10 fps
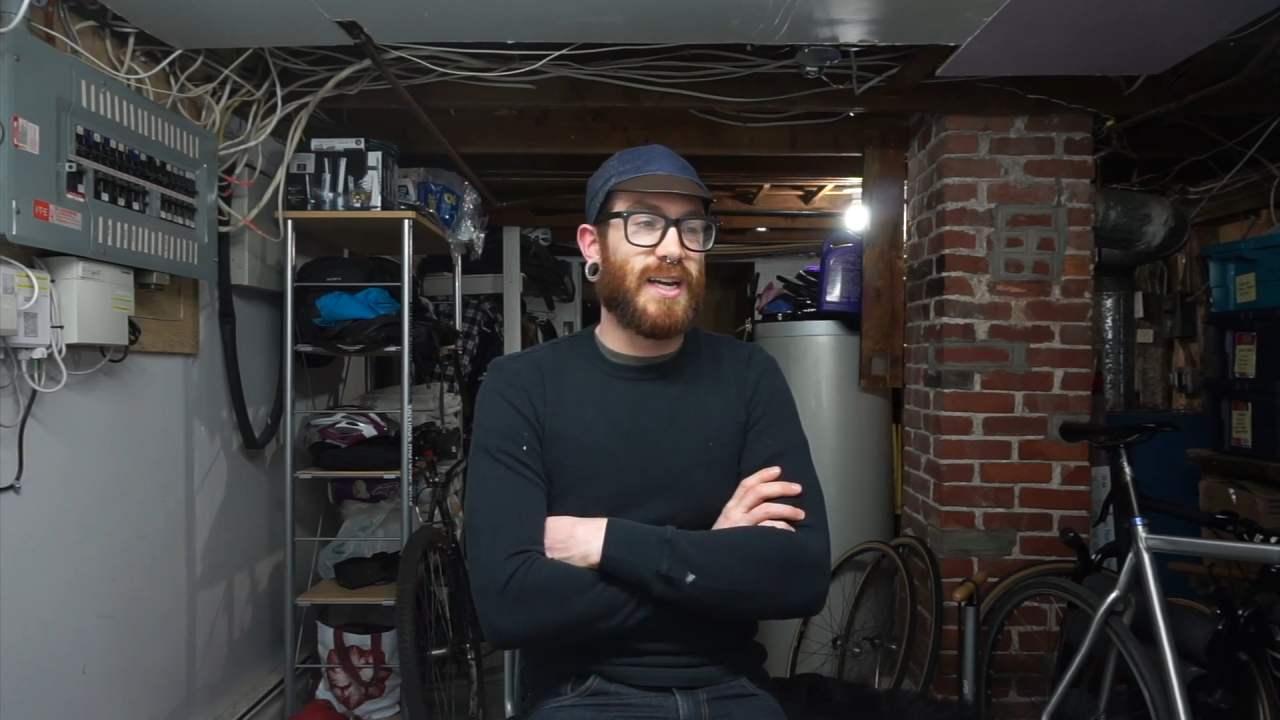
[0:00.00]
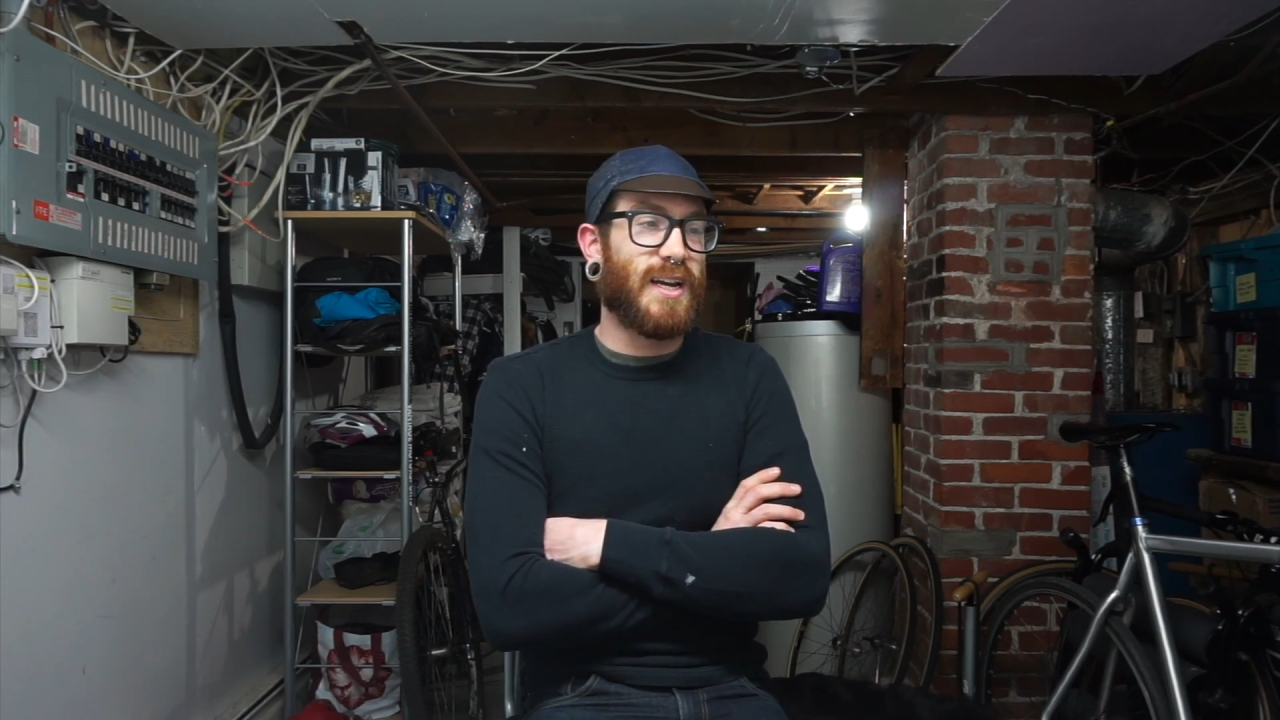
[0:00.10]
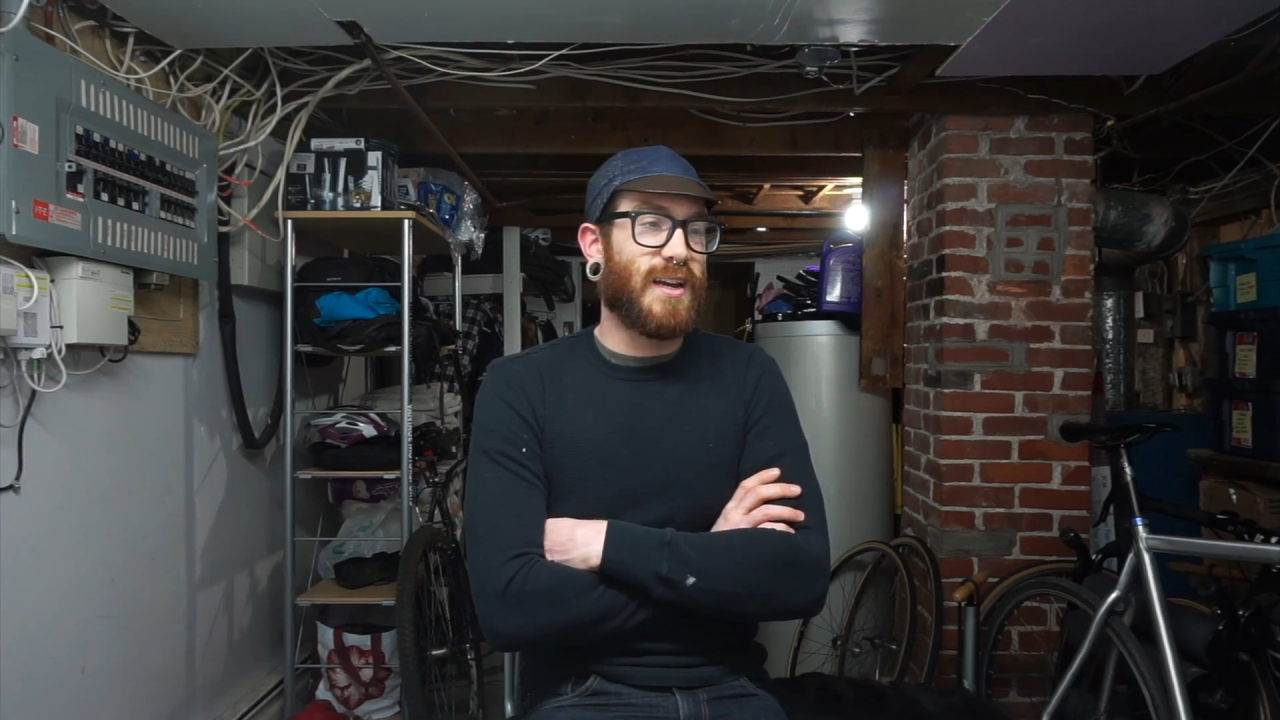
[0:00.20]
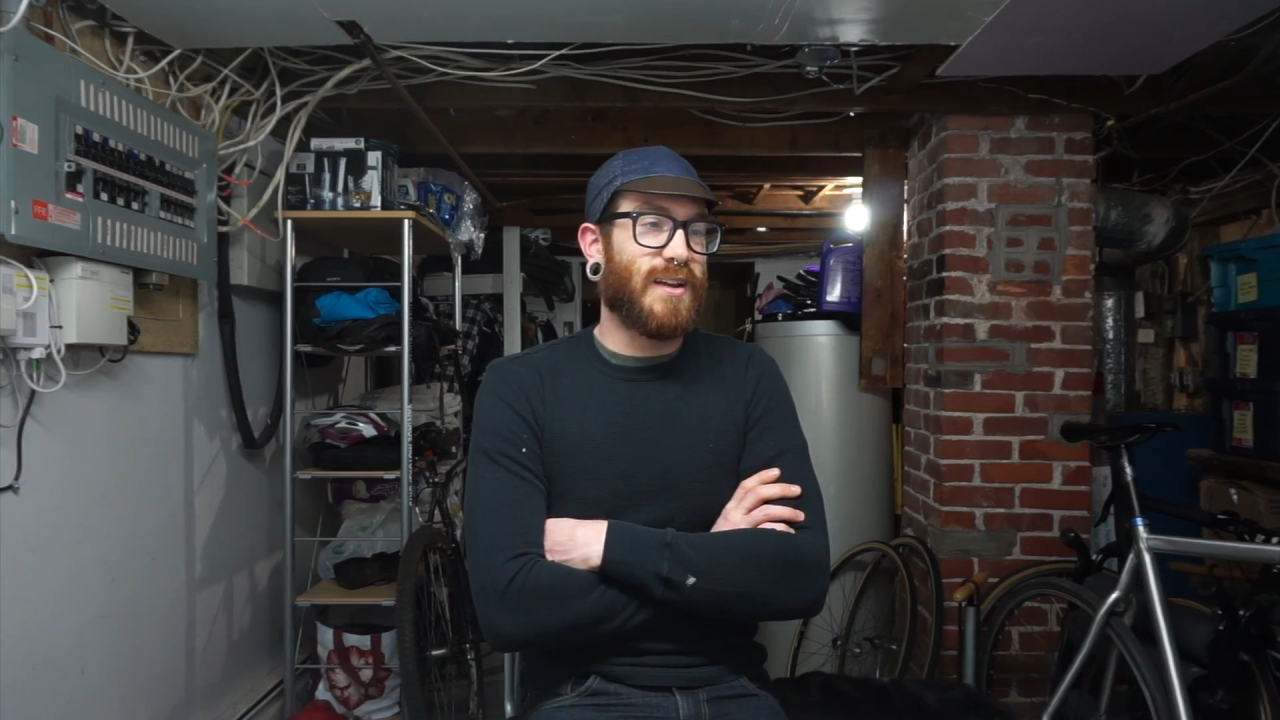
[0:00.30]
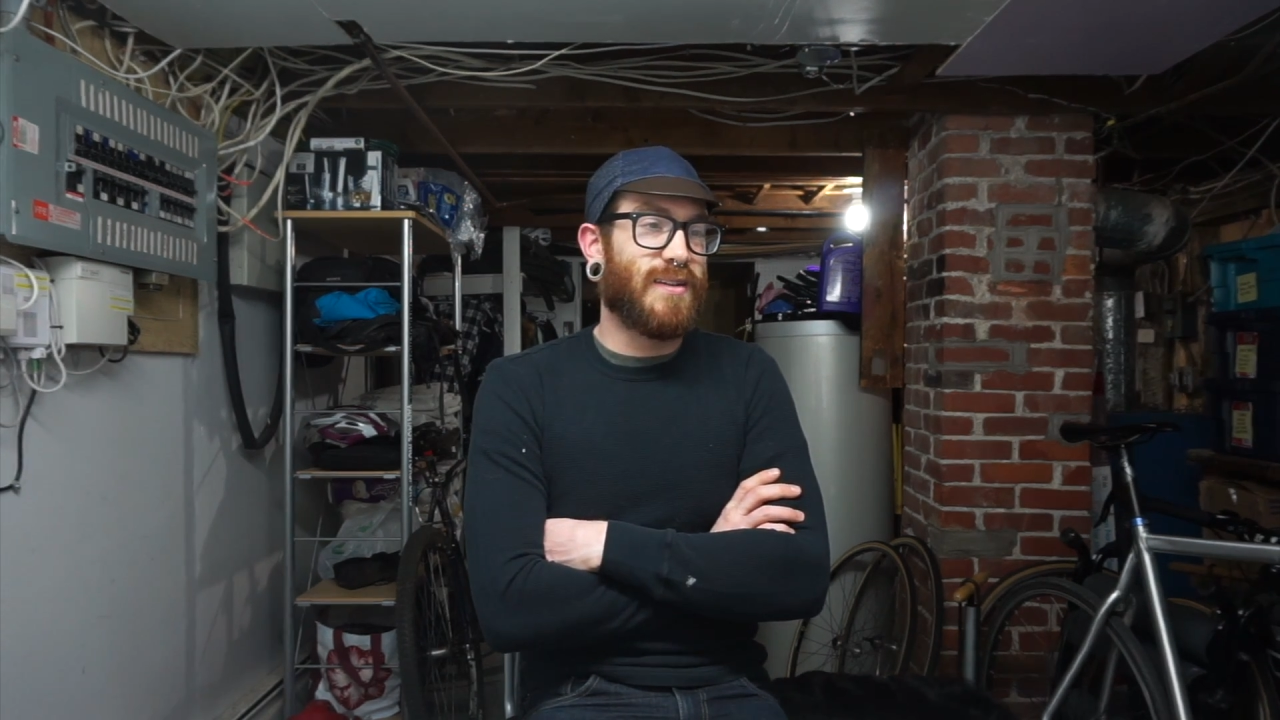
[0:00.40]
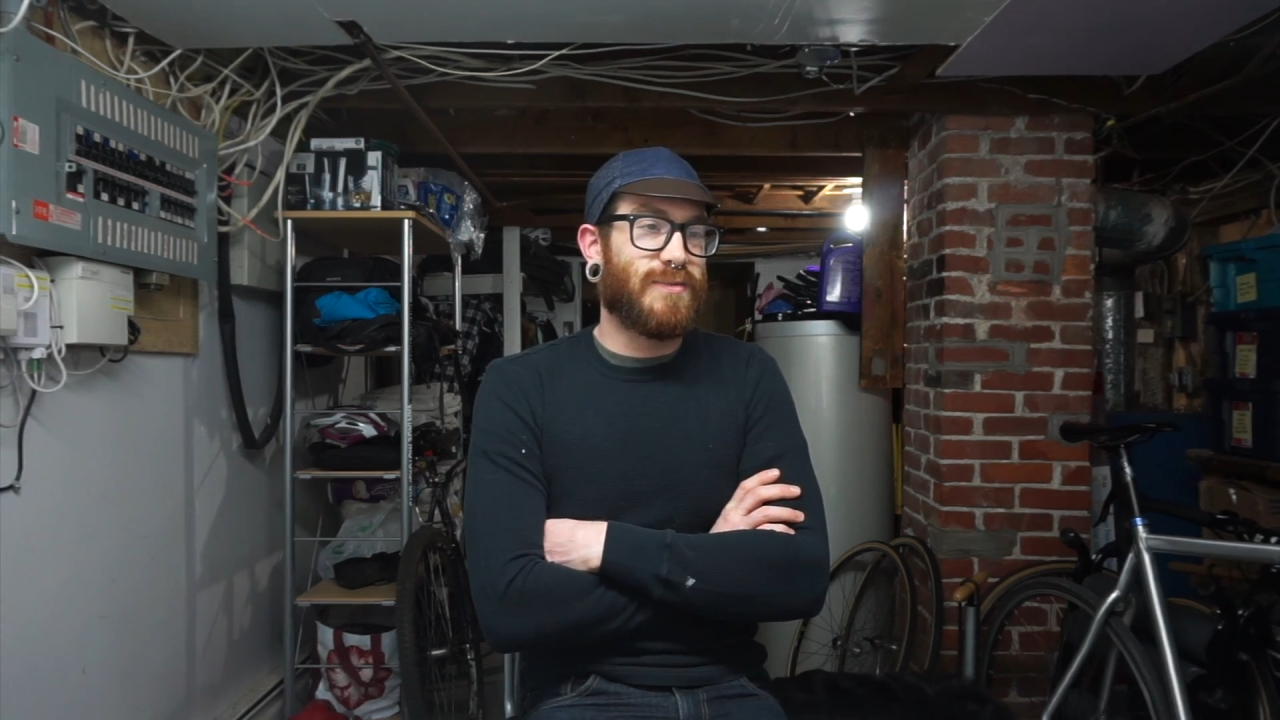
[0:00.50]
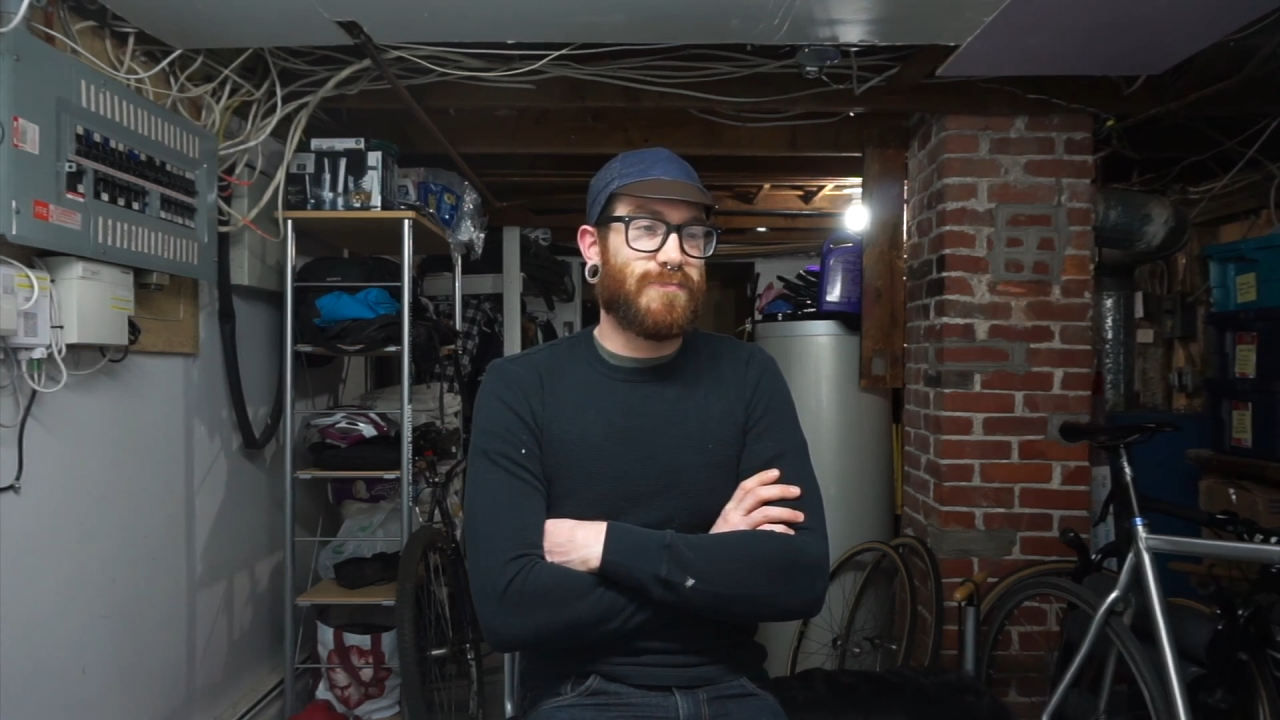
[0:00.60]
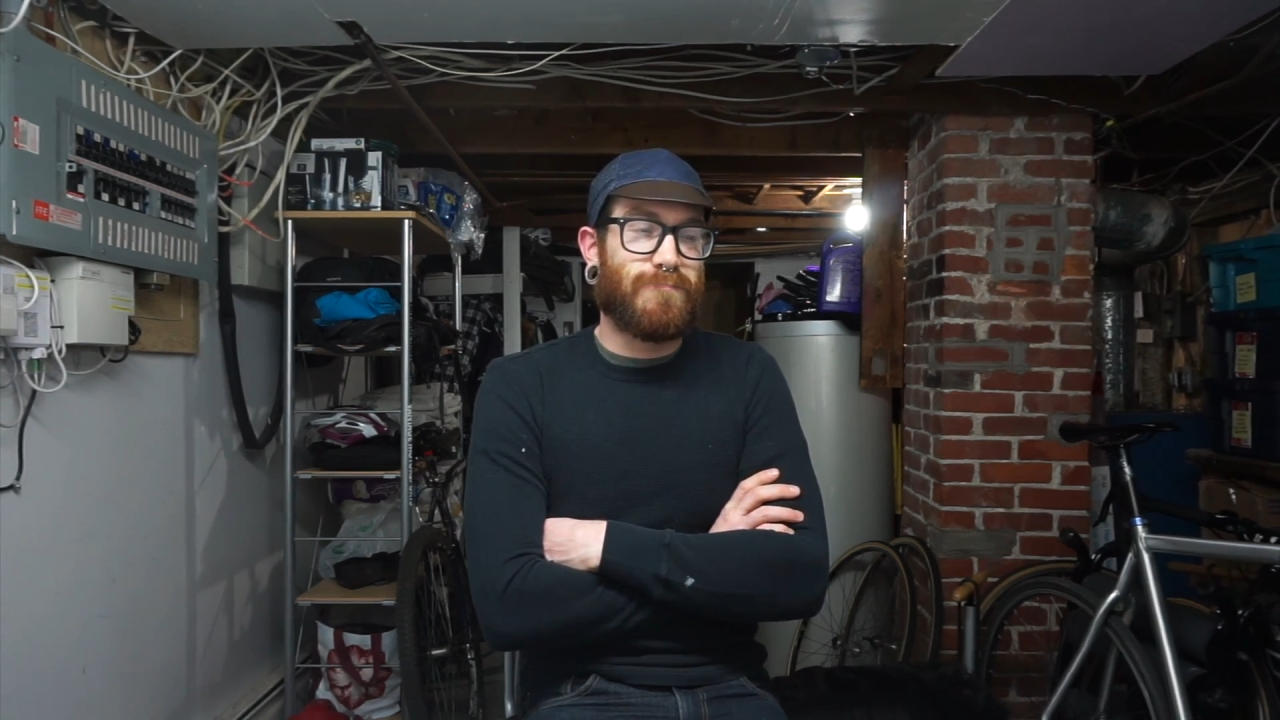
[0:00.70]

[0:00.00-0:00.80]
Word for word: and